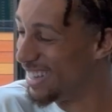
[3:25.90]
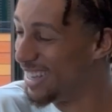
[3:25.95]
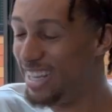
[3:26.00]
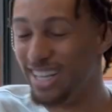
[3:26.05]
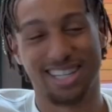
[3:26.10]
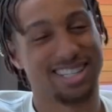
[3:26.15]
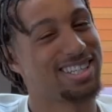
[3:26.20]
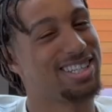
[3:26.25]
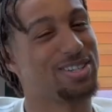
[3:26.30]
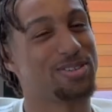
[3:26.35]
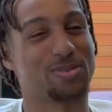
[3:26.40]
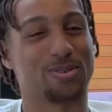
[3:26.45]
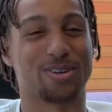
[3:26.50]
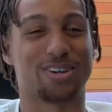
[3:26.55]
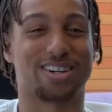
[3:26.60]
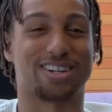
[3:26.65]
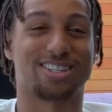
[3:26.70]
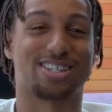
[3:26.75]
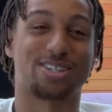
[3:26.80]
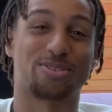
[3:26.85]

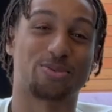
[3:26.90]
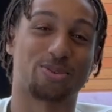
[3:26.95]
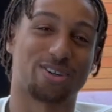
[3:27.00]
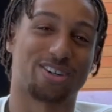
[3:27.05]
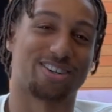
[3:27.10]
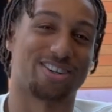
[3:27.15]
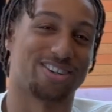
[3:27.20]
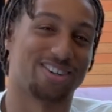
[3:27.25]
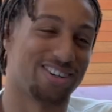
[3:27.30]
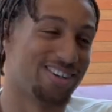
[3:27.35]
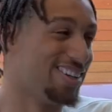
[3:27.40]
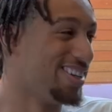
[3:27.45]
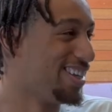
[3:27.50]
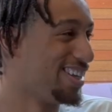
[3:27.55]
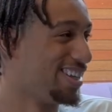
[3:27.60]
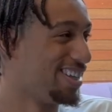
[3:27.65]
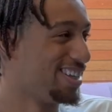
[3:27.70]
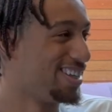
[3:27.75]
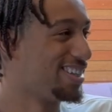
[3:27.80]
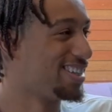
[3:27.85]
Didn't work at all.
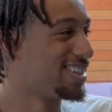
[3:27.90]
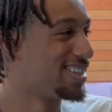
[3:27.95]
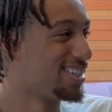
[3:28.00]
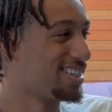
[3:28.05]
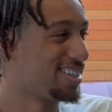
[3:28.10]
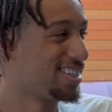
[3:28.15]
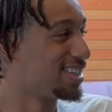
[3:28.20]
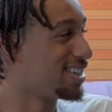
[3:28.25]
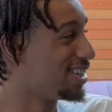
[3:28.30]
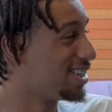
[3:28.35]
It